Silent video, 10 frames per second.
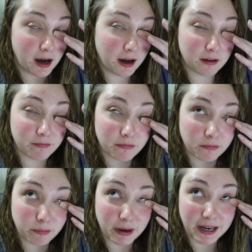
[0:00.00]
Um,
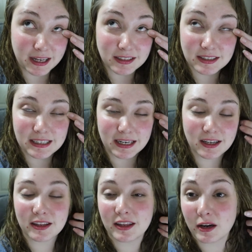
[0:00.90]
but yeah, it's
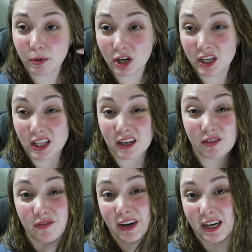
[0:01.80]
technically their party and
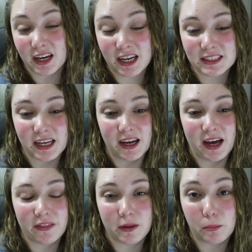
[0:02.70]
they've invited us
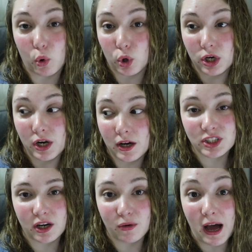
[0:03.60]
and the board.
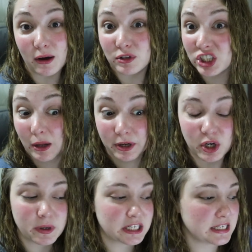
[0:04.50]
So I shall be
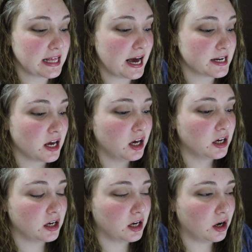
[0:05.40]
going to that.
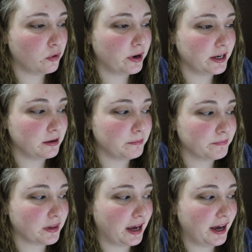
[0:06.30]
All oh, right,
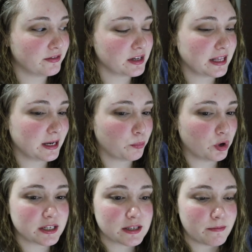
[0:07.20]
I have to like
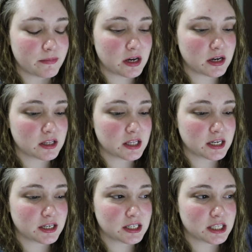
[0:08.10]
bring something.
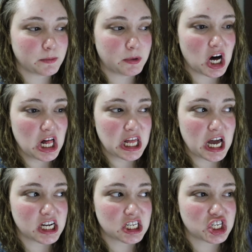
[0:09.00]
Like it's a
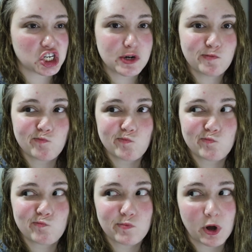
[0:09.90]
potlatch.
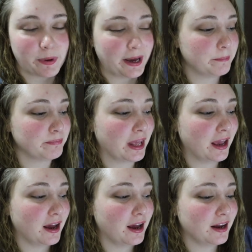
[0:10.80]
Okay.
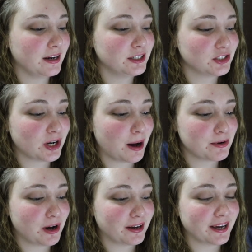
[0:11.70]
Need to
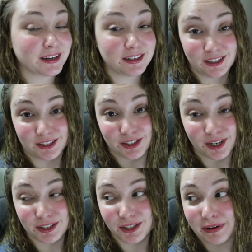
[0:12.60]
stop talking, need to
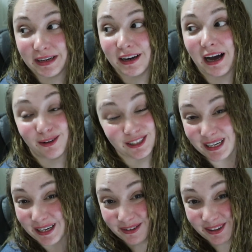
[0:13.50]
start doing. I will
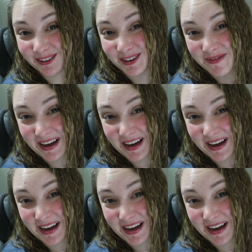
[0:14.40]
check in with you in a